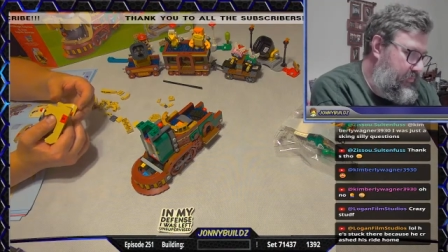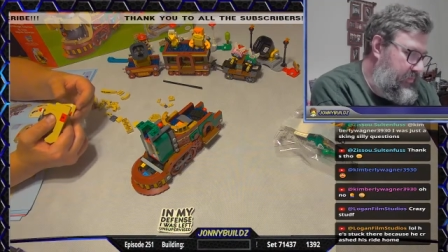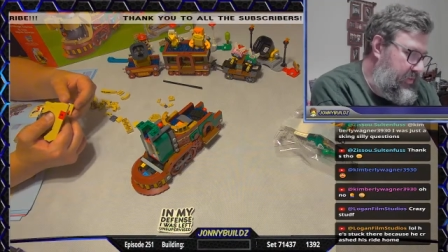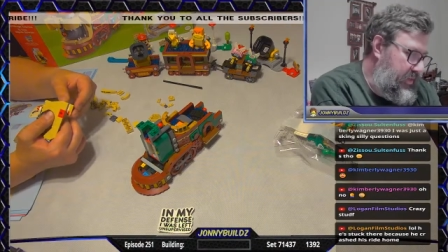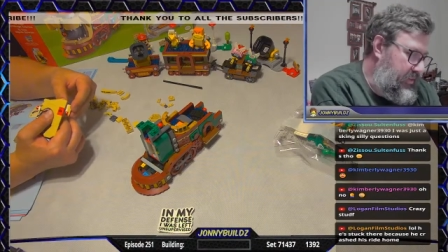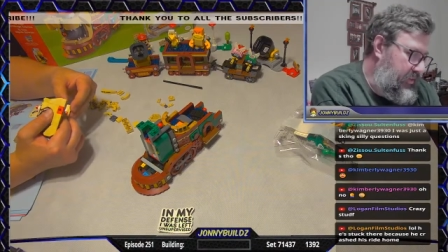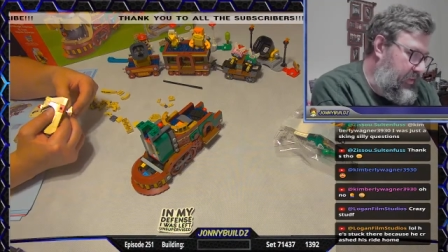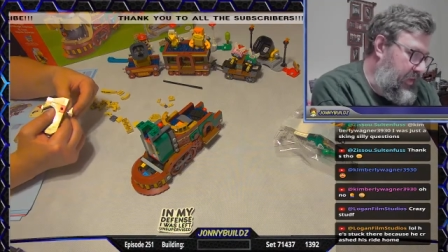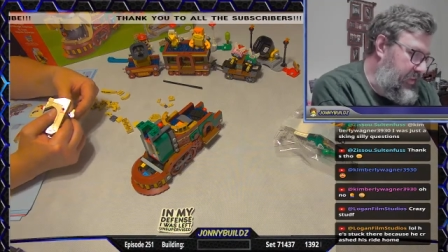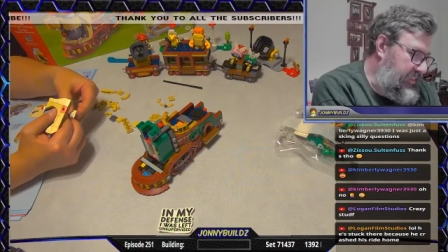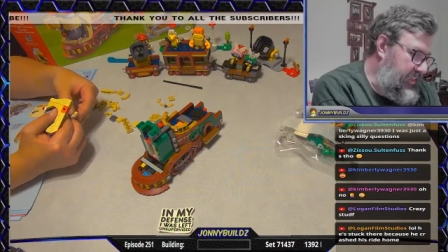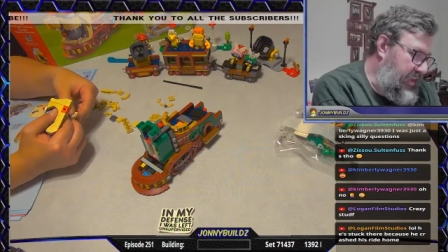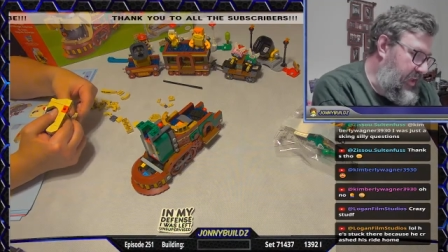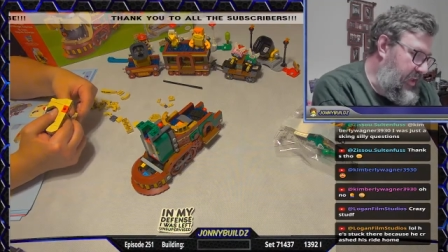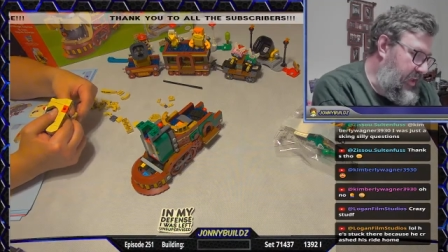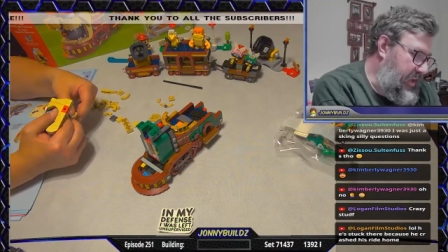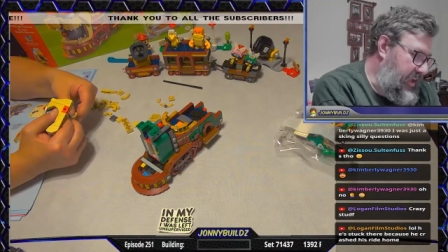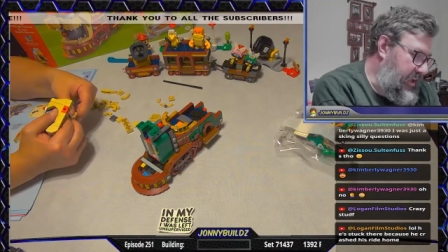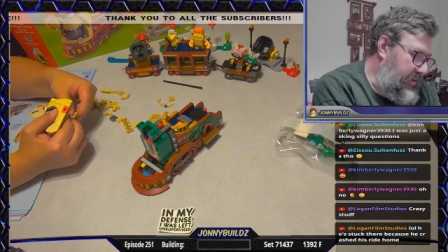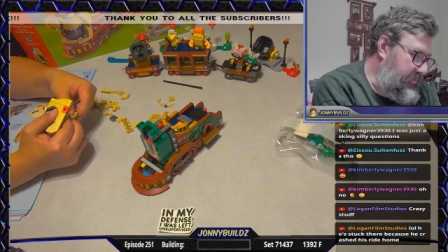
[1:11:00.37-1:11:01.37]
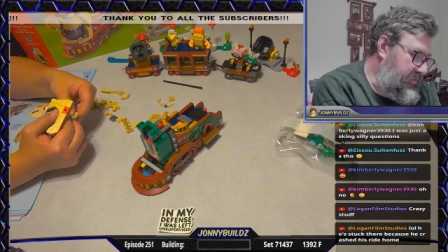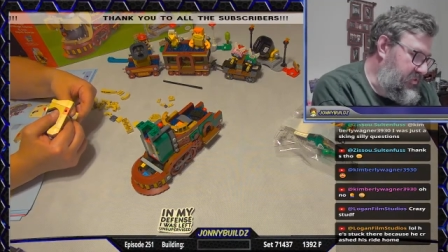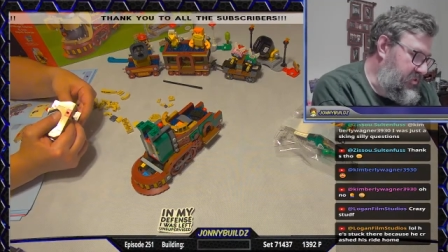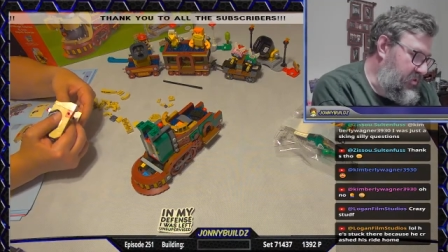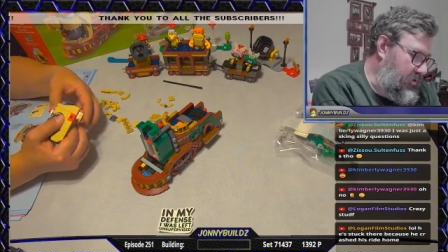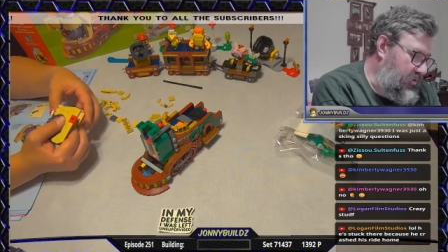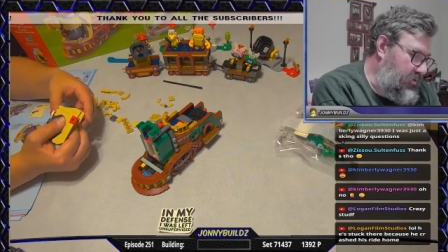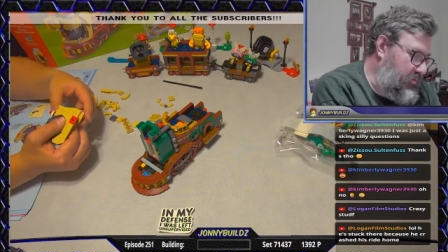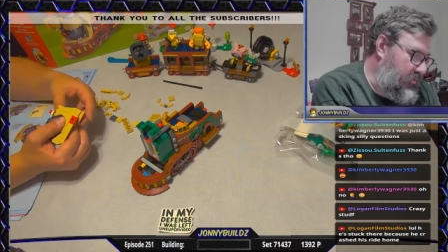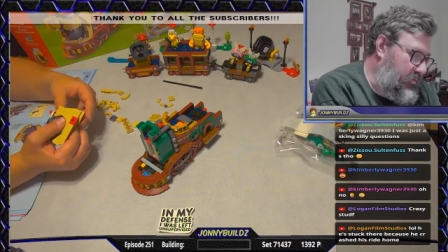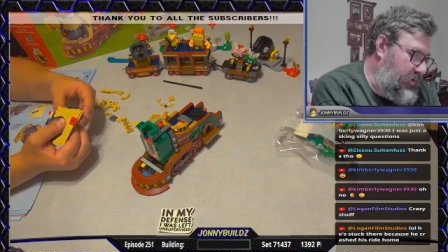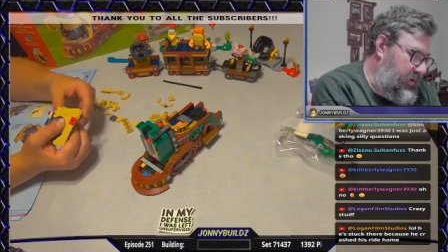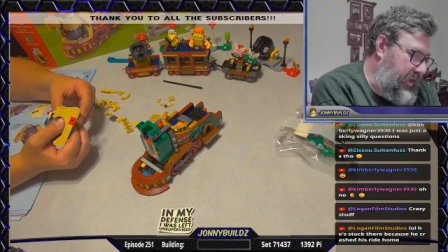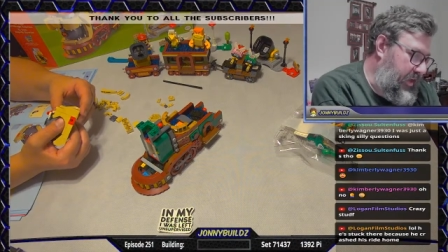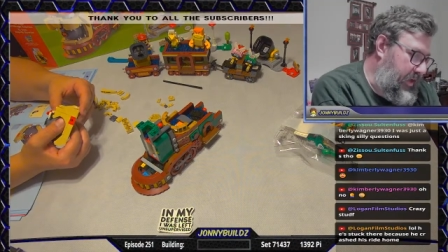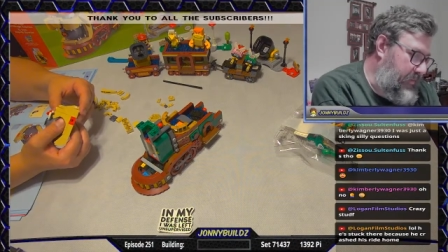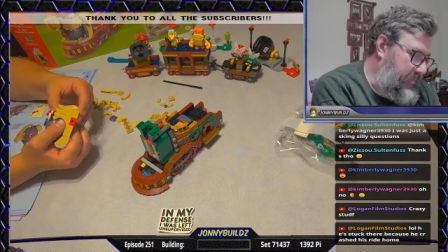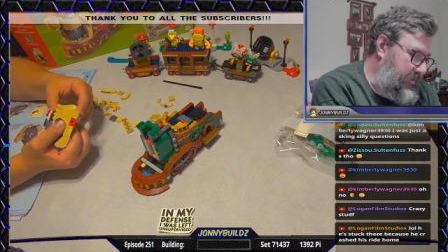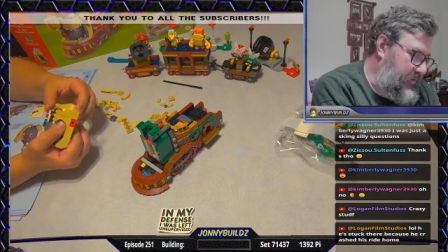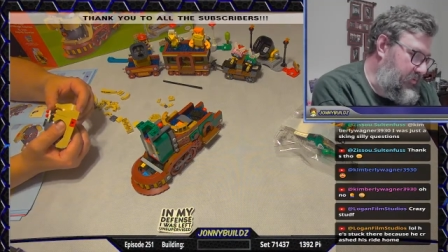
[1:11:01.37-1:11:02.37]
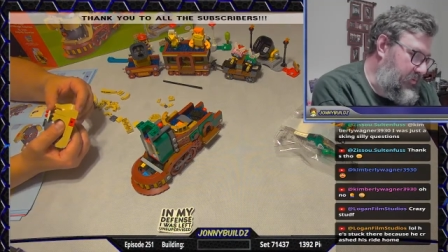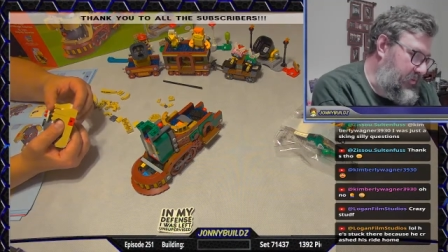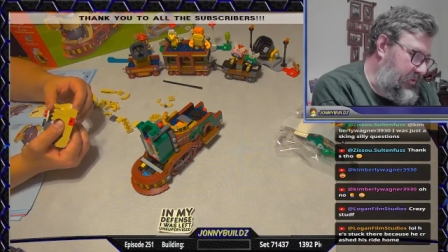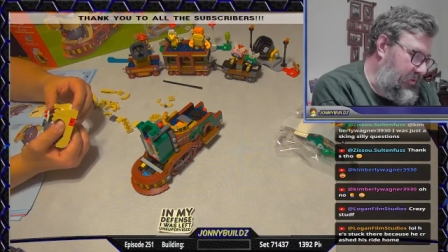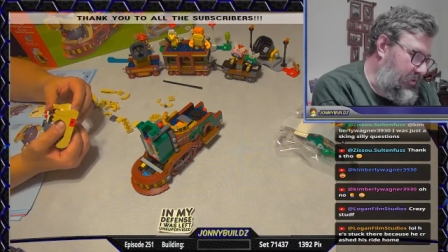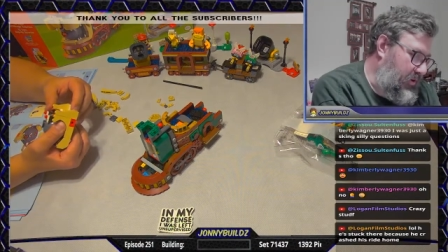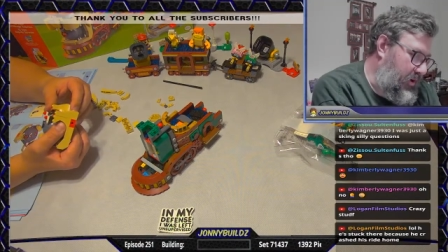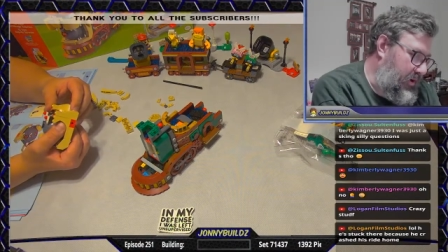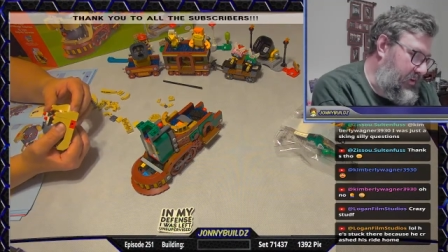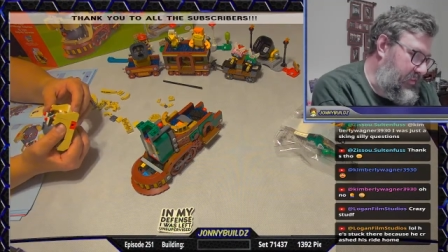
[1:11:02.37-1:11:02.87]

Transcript: Like they have, so what happens with a lot of